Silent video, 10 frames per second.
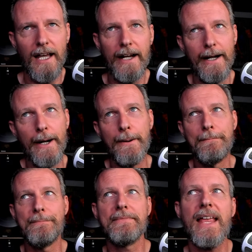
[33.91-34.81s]

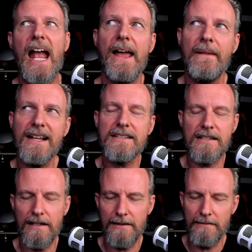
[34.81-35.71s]
And that's
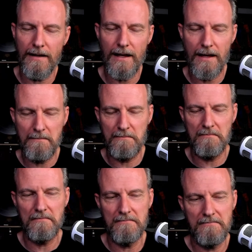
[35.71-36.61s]

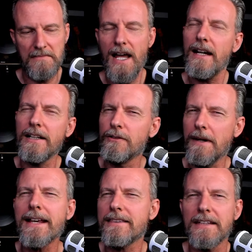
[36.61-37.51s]
not a
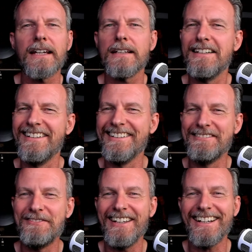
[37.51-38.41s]
great thing
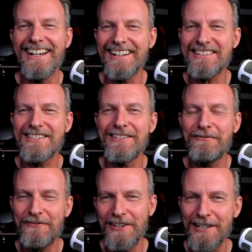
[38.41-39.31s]
because the
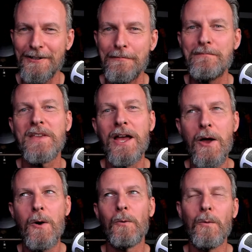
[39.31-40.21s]
film
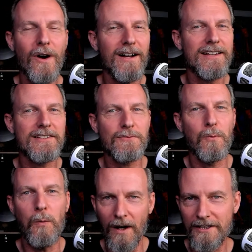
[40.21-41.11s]
was
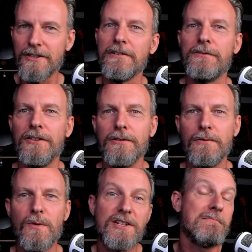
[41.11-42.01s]
wonderful,
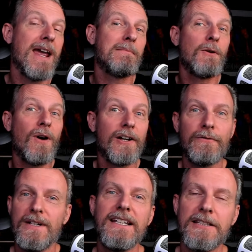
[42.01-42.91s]
which made me want to
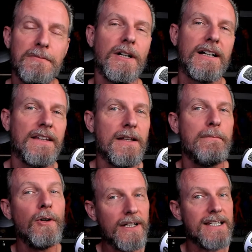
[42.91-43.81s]
read the book. And the
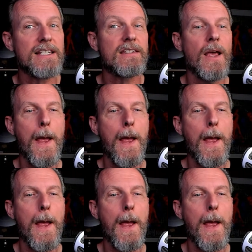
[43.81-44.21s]
book is...